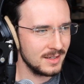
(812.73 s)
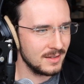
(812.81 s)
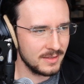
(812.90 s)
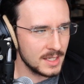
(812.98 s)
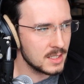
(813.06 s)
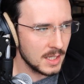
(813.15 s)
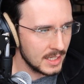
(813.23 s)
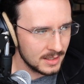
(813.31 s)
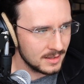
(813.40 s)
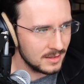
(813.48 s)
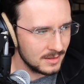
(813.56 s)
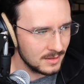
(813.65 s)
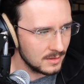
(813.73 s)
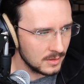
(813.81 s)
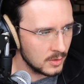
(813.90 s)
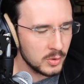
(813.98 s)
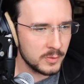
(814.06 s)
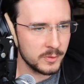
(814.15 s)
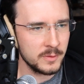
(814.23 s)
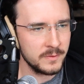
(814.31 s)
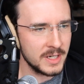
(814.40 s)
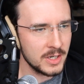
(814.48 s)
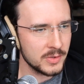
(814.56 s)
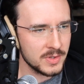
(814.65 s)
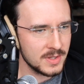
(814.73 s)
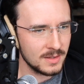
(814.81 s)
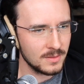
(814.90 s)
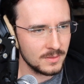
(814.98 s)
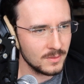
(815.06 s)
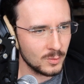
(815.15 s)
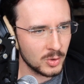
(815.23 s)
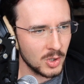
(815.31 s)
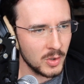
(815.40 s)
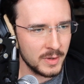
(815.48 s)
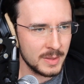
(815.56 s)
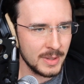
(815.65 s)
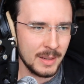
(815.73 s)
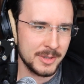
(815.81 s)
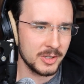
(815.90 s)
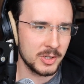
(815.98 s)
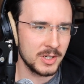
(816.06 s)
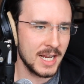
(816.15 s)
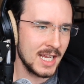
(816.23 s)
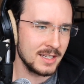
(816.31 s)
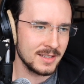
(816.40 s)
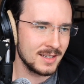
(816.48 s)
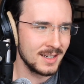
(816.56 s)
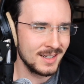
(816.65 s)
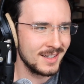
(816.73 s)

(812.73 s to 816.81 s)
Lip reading: things like look for videos that were already popular and